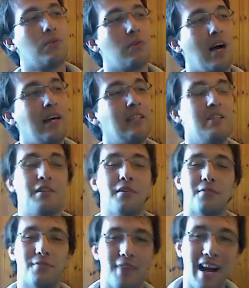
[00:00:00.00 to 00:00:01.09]
aren't
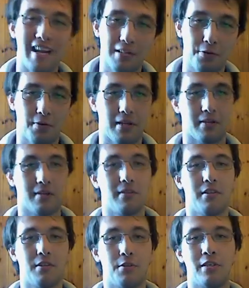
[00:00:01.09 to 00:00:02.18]
valuing
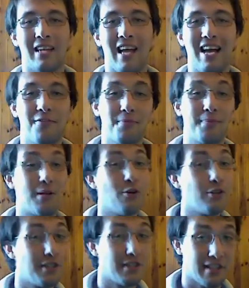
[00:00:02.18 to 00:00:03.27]
your life
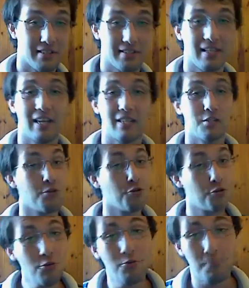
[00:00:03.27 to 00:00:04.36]
priorities as you
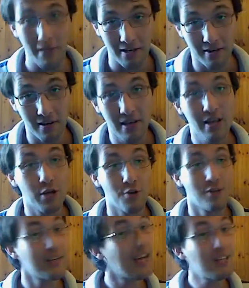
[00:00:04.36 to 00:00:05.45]
should be.
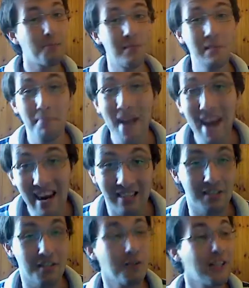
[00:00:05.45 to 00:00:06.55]
You're not
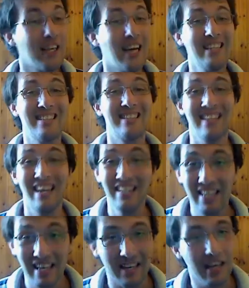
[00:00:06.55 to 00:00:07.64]
prepared. You're not
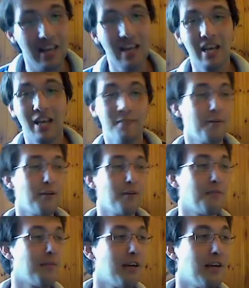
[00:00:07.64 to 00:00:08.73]
ready. If
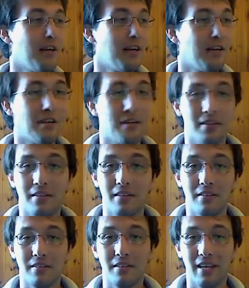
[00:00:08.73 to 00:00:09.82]
you're
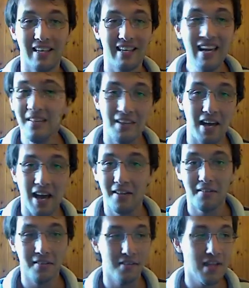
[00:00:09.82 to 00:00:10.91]
a kid
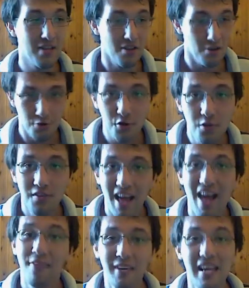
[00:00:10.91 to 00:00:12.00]
yet, then you shouldn't
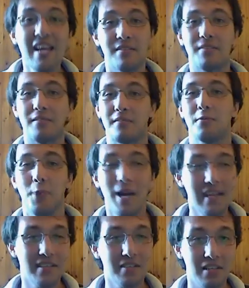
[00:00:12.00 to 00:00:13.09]
have kids
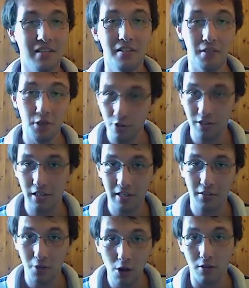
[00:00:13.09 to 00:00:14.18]
Wait until you're an
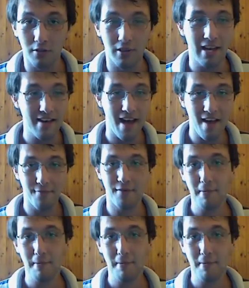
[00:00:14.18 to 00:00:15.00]
adult and every